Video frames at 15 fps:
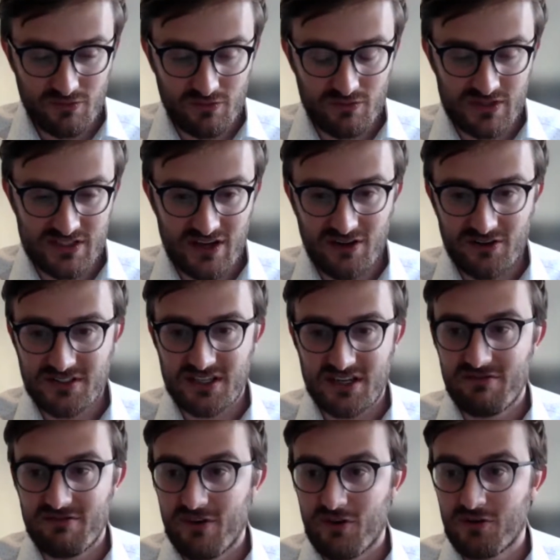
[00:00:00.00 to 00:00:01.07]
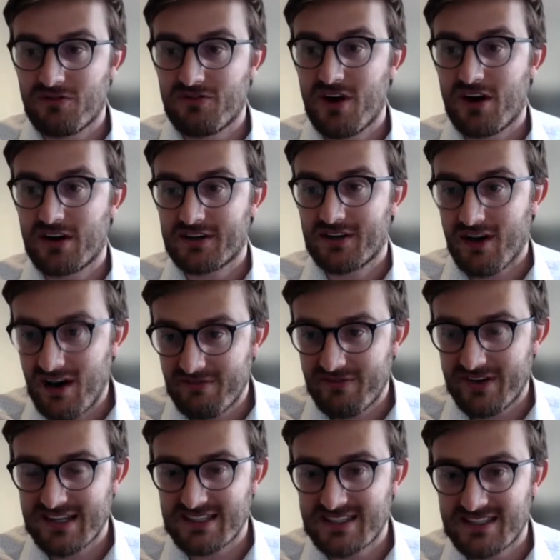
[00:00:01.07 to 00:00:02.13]
results in a vote of
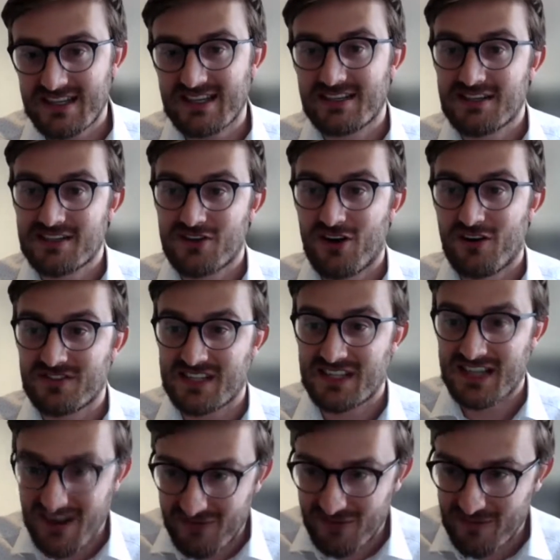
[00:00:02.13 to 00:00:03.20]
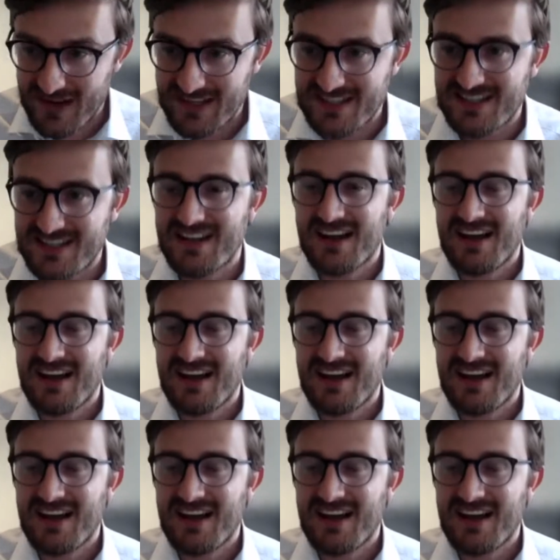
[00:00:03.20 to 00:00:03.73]
non-confidence. It dissolves the government.